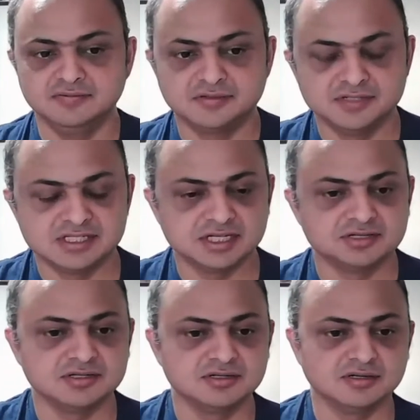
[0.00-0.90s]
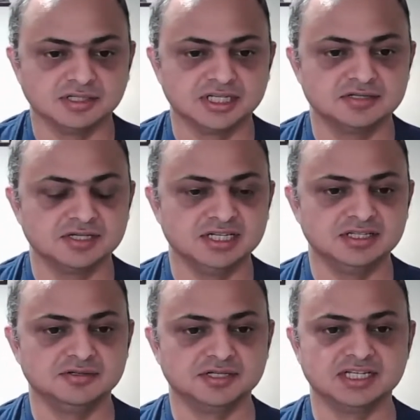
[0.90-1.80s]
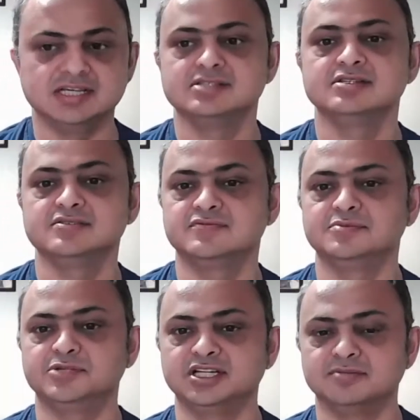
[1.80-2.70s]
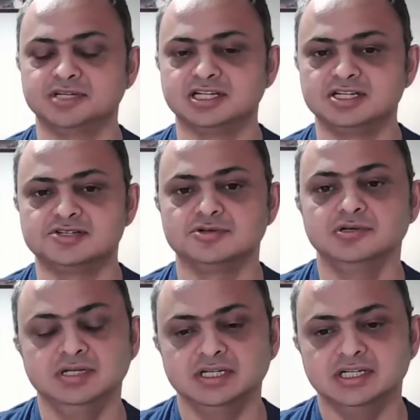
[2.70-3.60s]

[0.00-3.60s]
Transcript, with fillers: for which I should congratulate the organizers for putting up a great show.